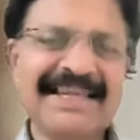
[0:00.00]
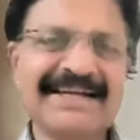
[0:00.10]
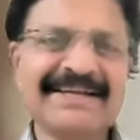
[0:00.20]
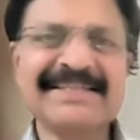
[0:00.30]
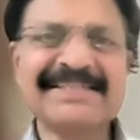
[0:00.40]

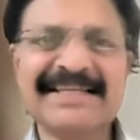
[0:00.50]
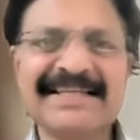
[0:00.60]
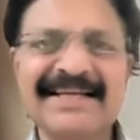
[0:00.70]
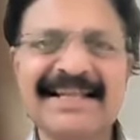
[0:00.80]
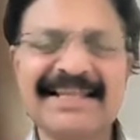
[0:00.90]
electrical
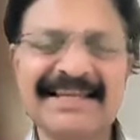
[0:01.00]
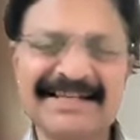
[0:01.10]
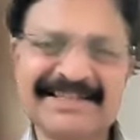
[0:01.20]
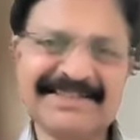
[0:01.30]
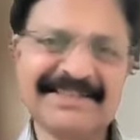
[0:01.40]
signal
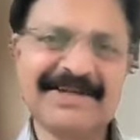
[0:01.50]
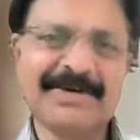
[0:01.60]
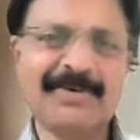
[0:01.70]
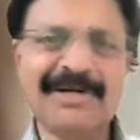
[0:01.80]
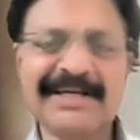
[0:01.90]
that is,
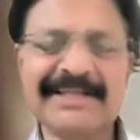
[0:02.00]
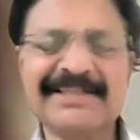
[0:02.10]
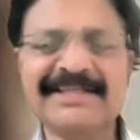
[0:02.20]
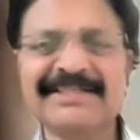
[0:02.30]
voltage